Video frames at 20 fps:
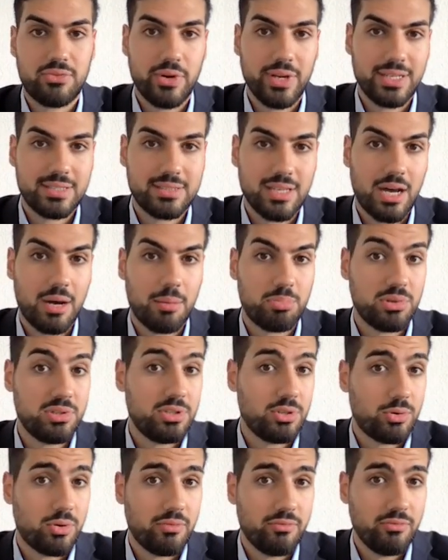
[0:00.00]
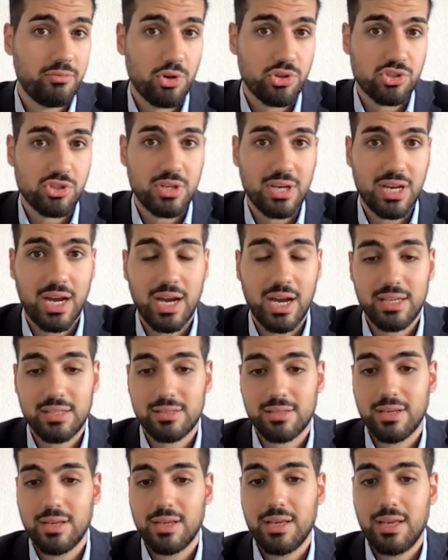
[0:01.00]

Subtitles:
for example, the conversion guide.